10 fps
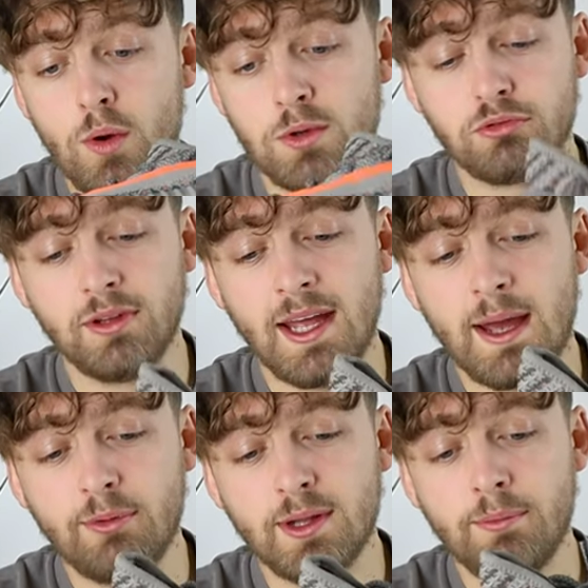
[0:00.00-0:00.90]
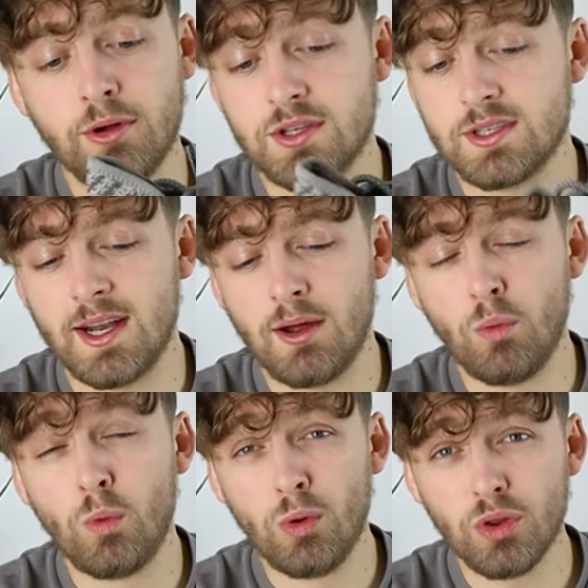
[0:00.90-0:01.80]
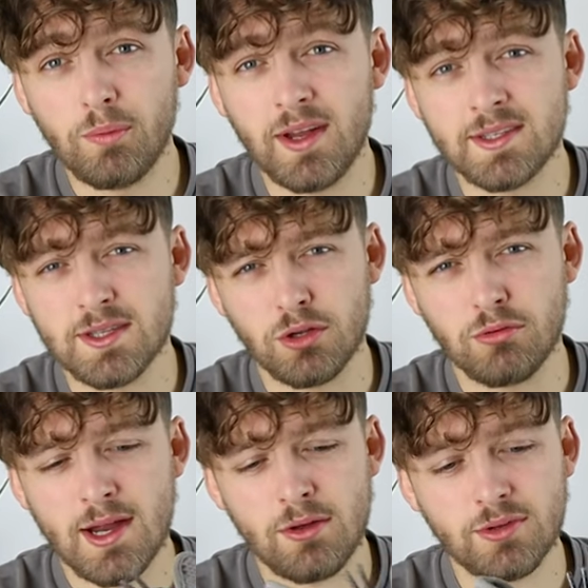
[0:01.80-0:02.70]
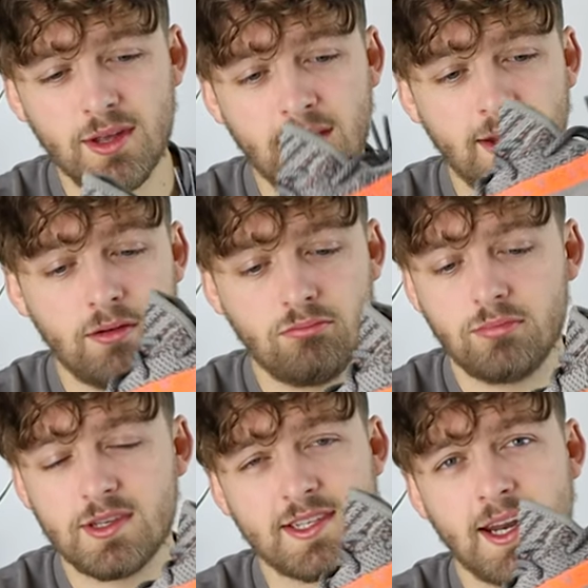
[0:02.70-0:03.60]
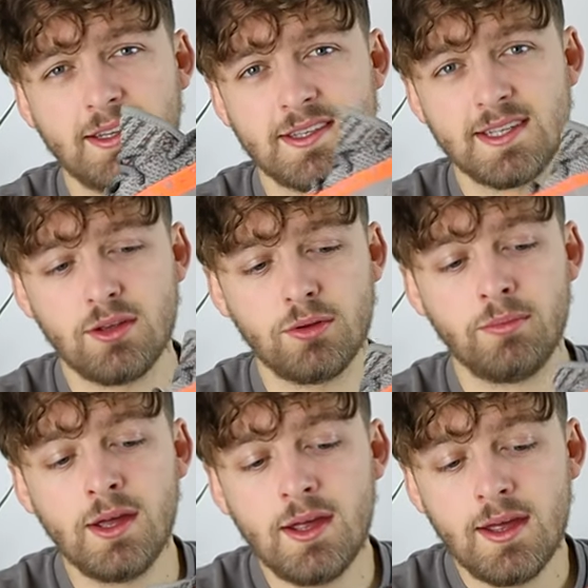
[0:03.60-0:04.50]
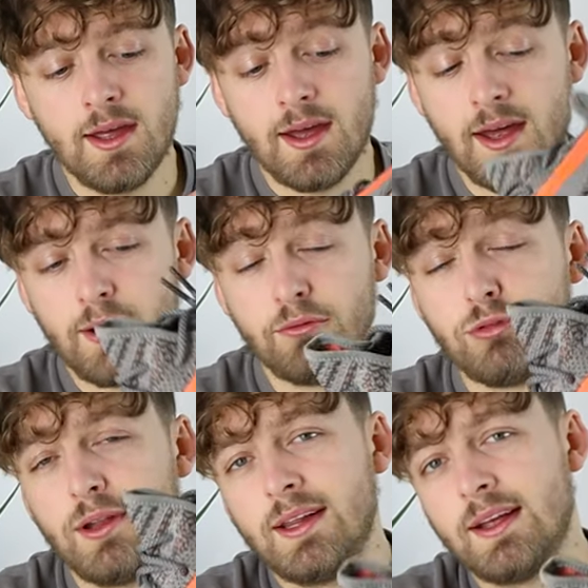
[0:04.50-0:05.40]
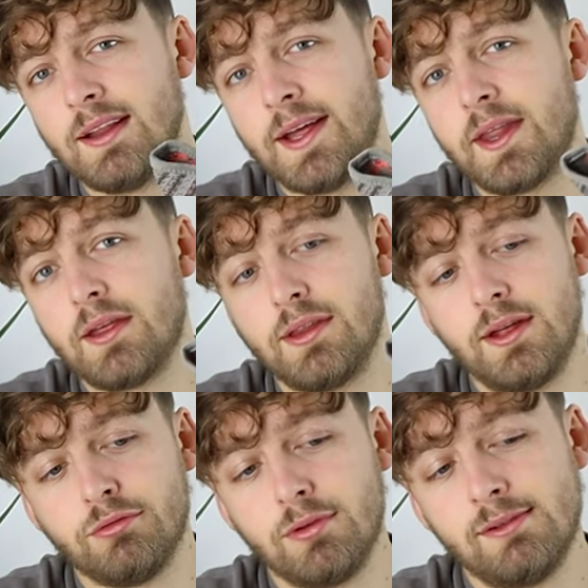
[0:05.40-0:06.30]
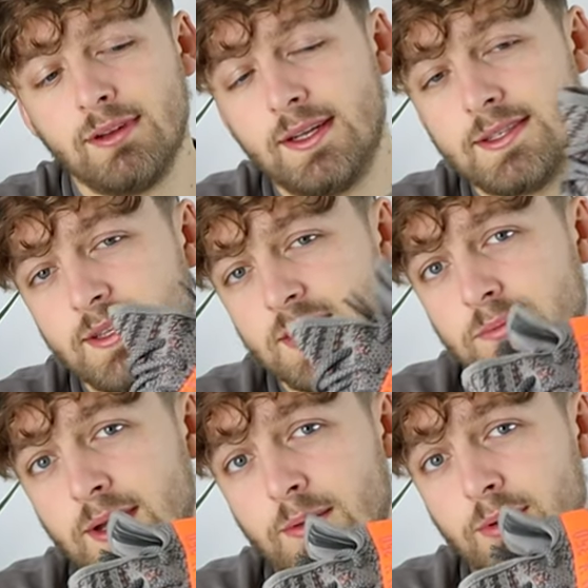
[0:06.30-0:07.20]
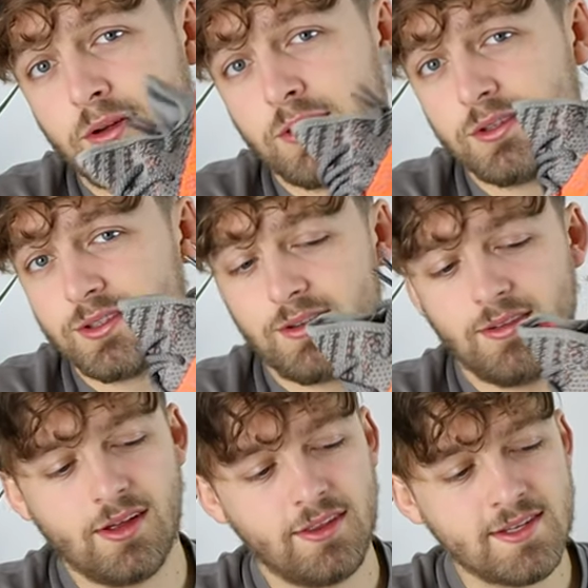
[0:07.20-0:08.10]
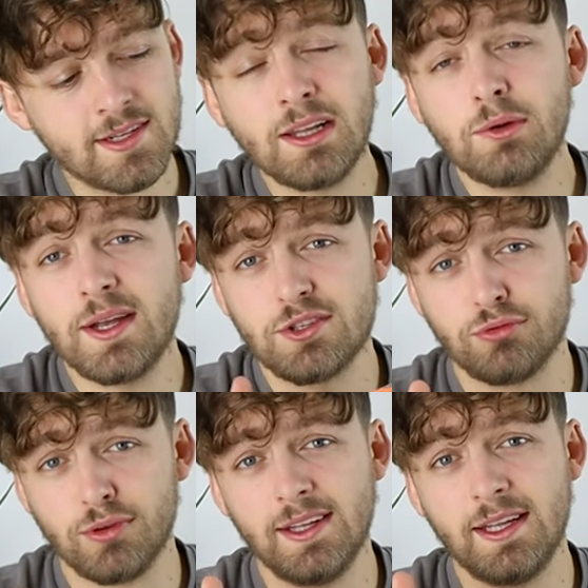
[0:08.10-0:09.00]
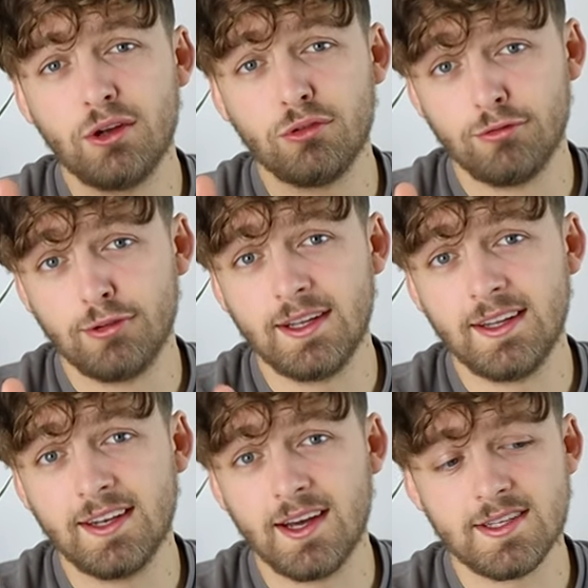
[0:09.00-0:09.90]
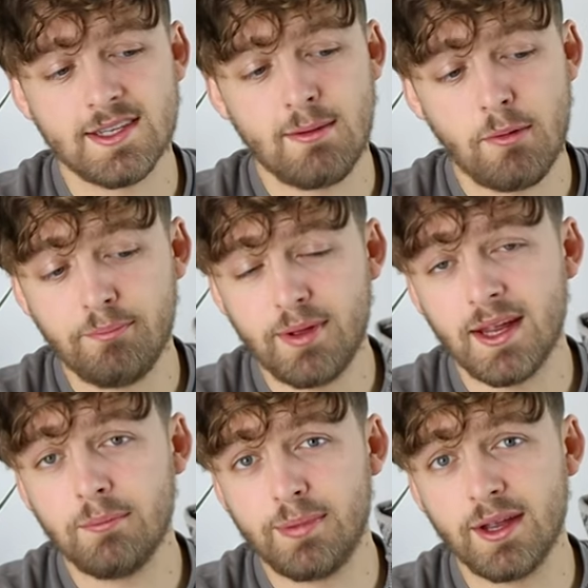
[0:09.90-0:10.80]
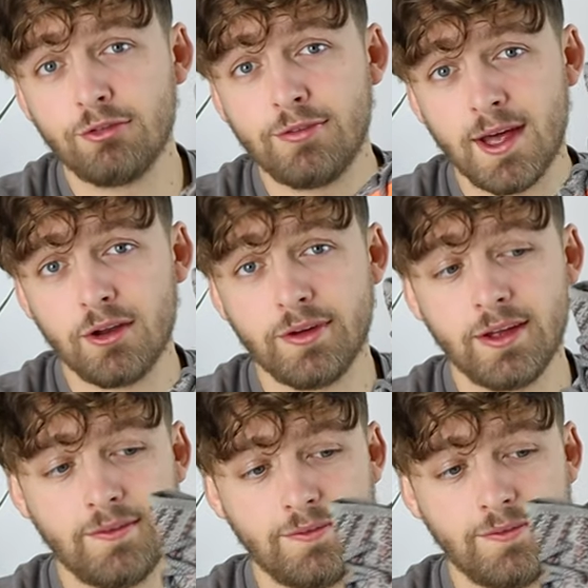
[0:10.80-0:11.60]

Was really happy with that purchase, and I wore them into the ground, and then decided to sell them and I'm really glad they have re-released this pair because ugh, this colorway is really, really nice. I'm a big, big fan of it.